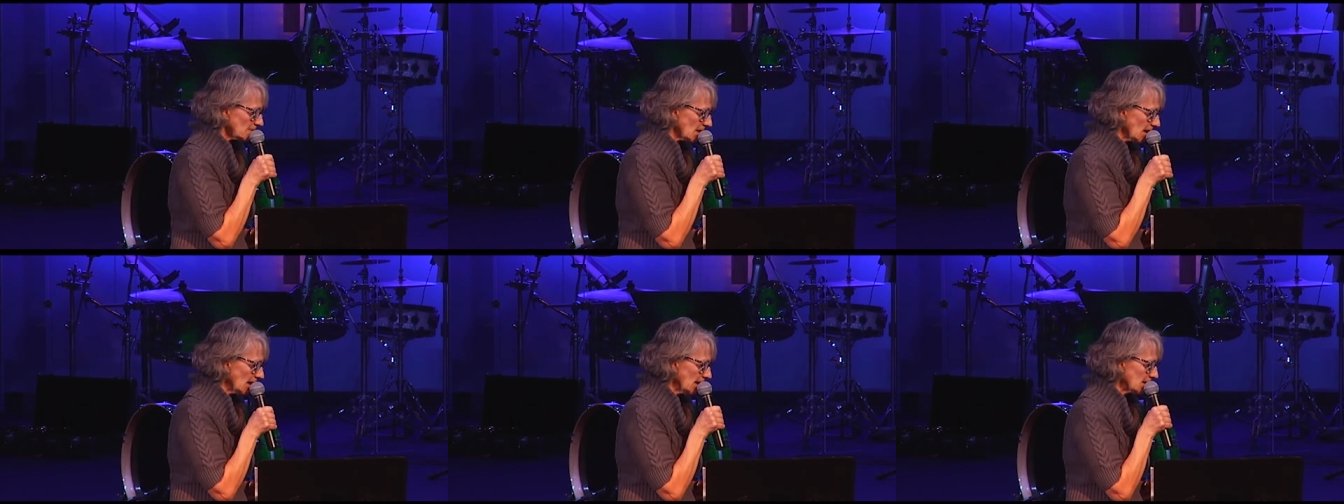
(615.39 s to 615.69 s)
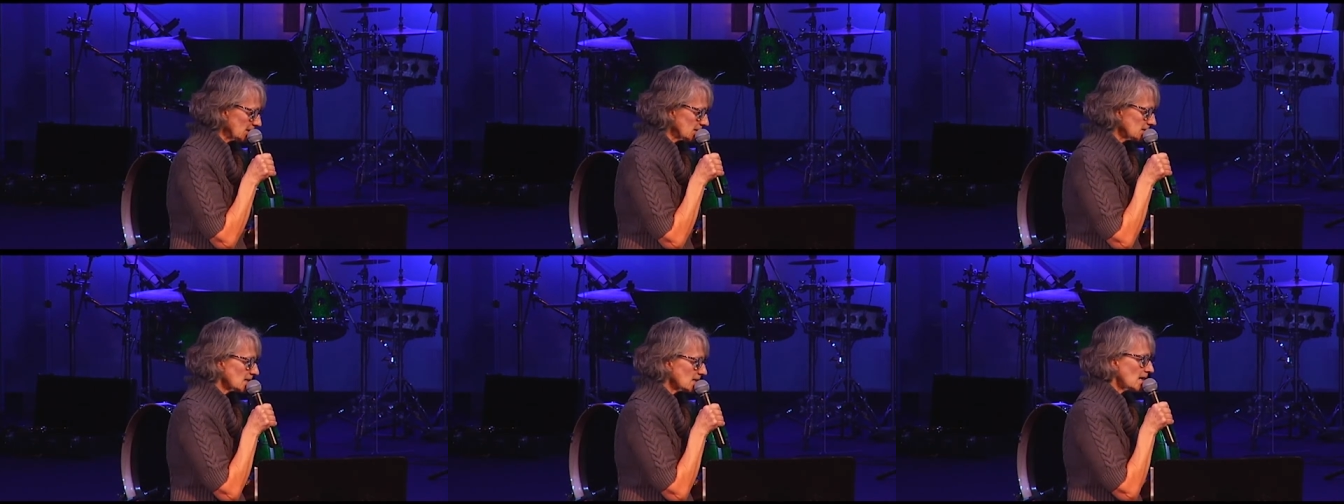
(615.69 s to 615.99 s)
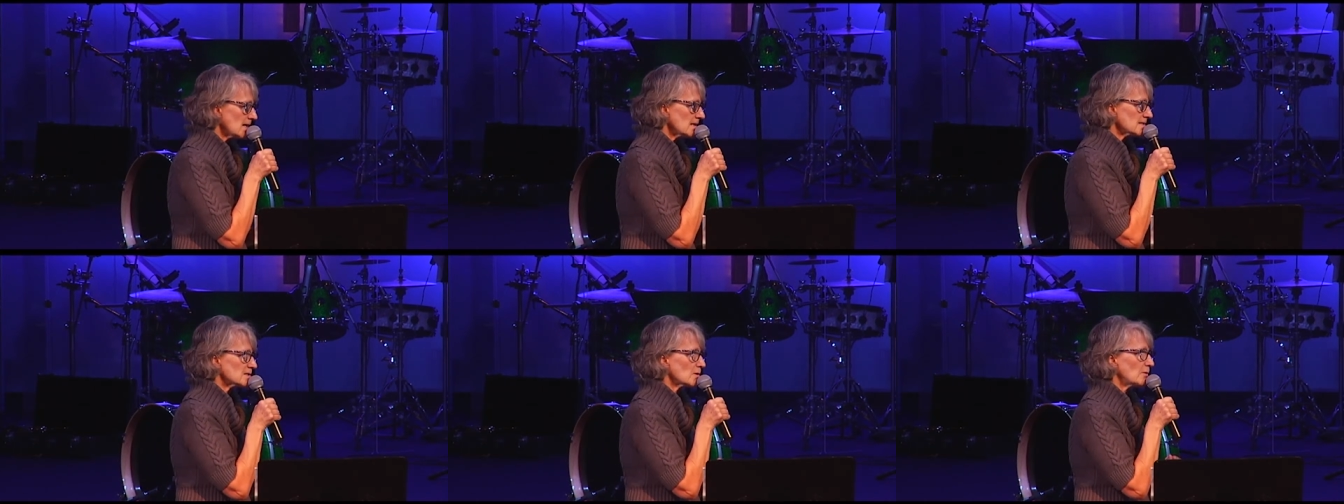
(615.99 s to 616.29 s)
And
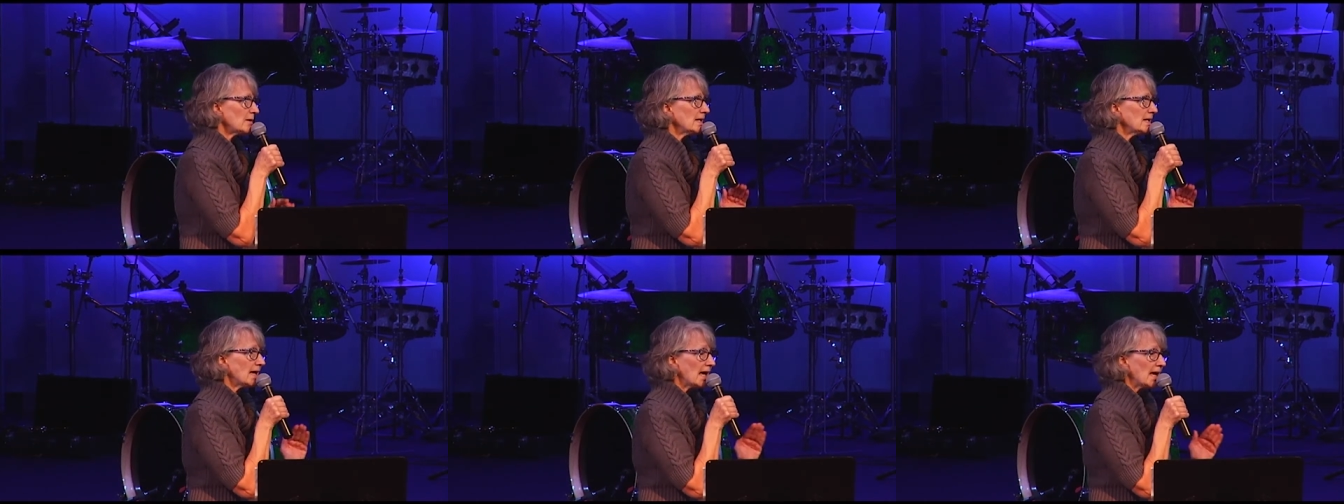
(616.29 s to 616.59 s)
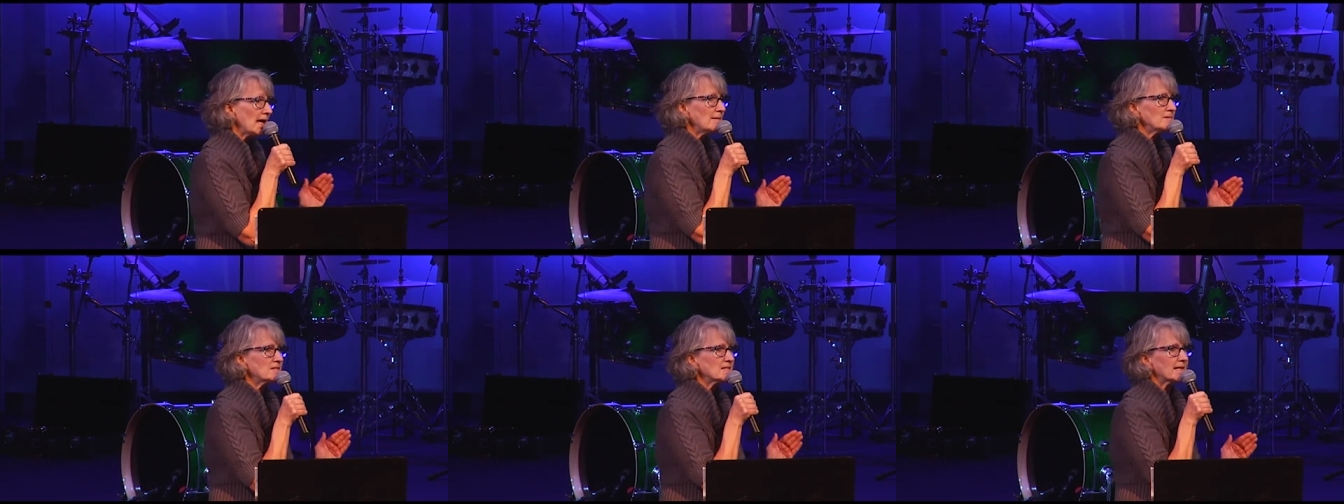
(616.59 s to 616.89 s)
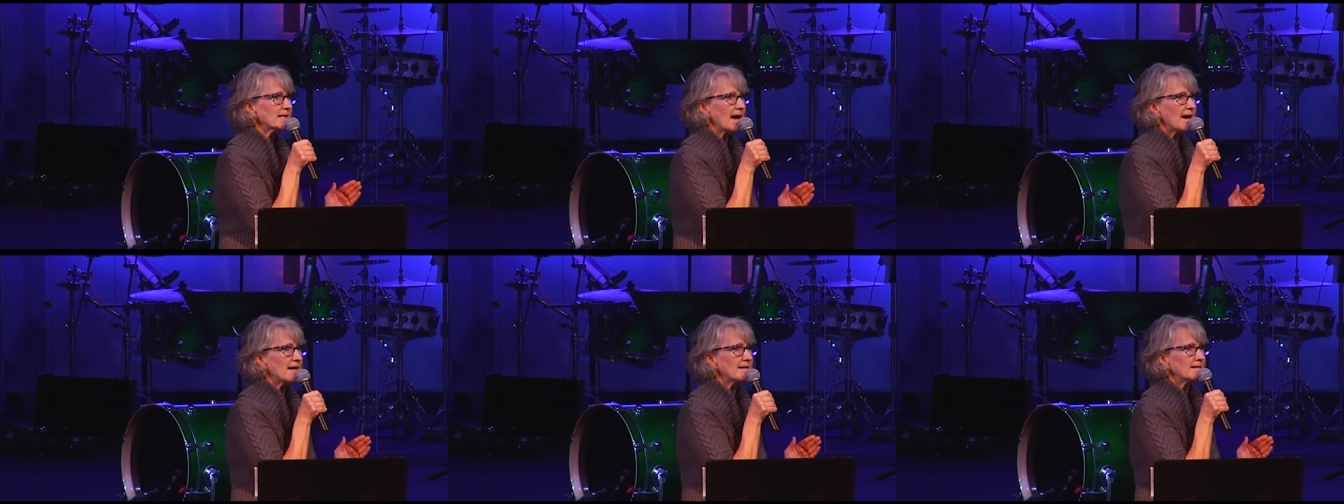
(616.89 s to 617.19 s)
so he came to
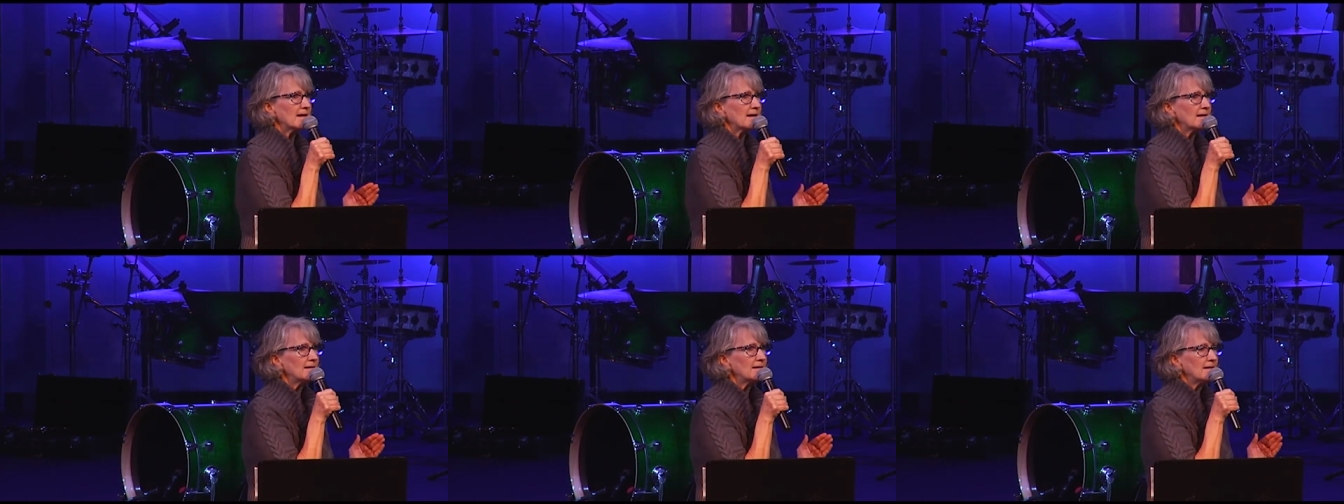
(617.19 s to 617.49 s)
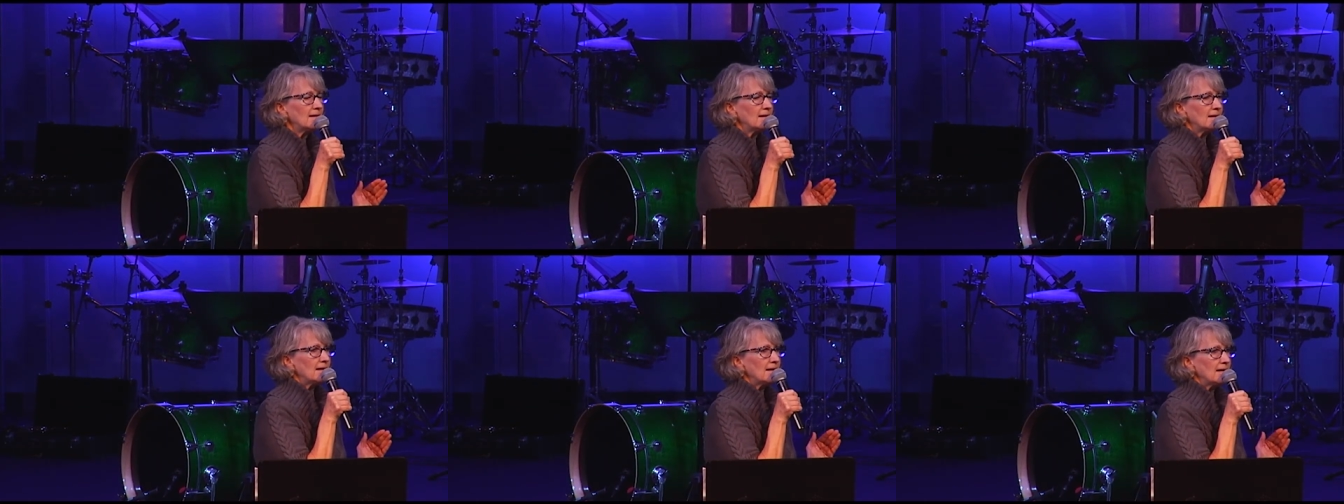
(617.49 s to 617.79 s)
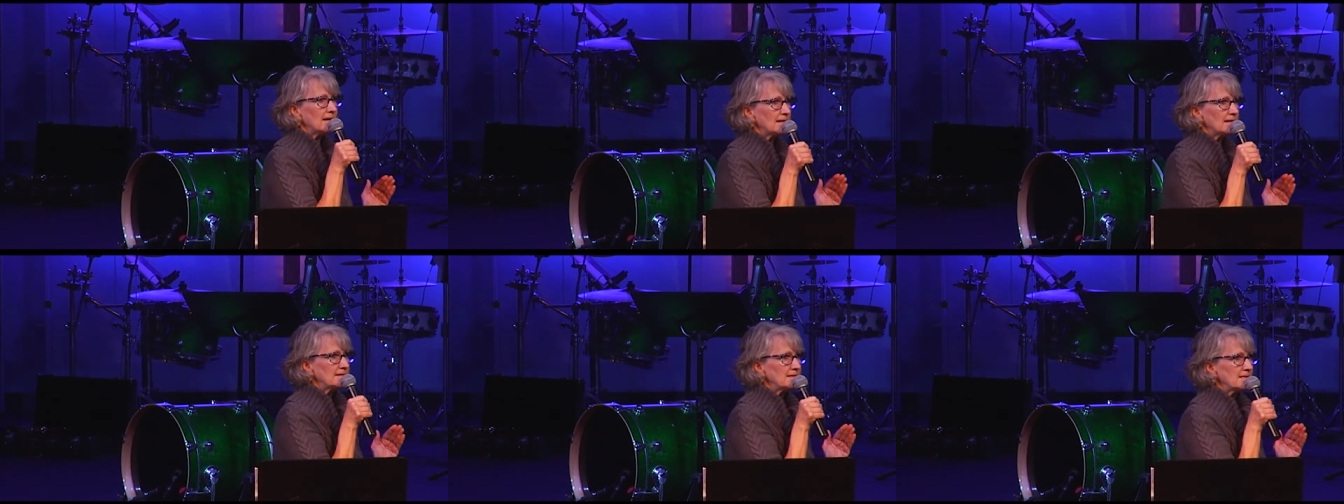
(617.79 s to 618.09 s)
Canada, and